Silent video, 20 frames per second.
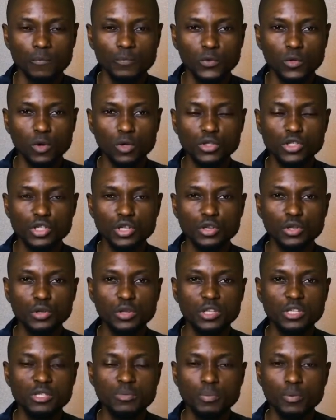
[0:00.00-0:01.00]
Continue
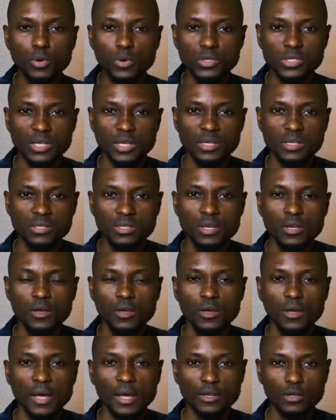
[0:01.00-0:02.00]
this process
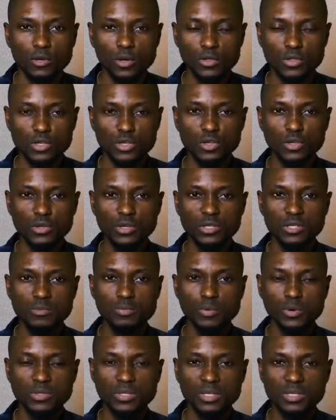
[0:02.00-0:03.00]
and continue this
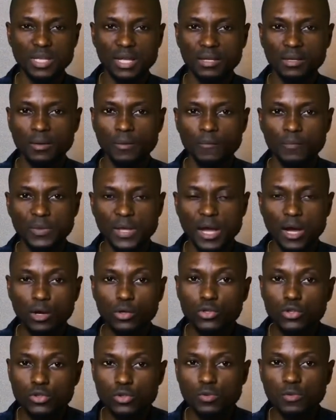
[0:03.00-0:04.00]
process. And how
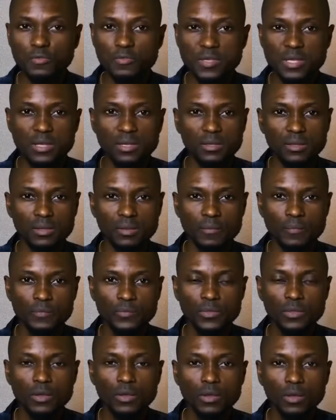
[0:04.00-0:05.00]
do you feel?
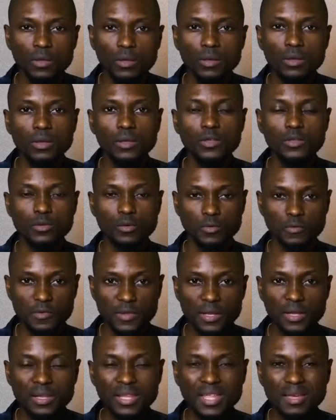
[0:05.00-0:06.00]
You
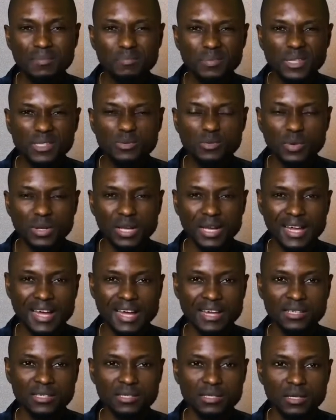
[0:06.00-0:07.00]
feel a bit
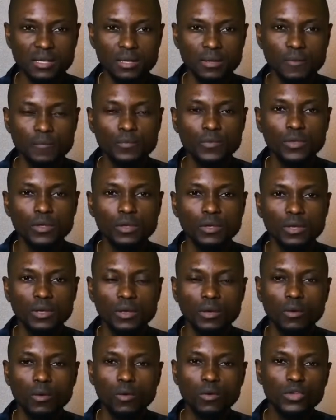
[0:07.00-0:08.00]
relaxed.
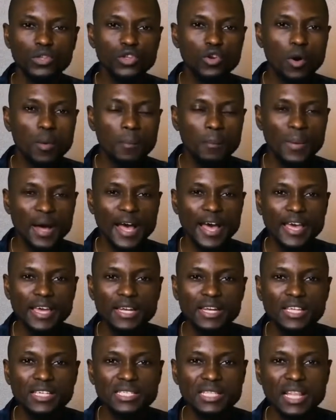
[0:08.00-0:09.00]
Your
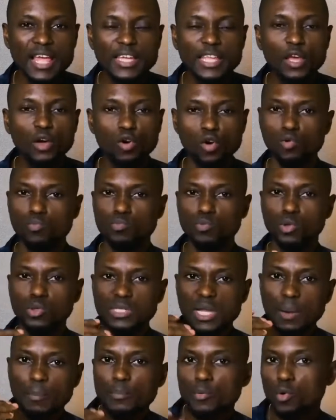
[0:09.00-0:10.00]
mind is like a
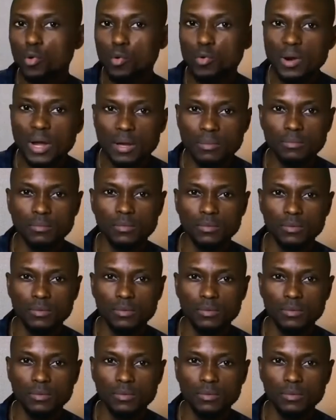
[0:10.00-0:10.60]
computer program.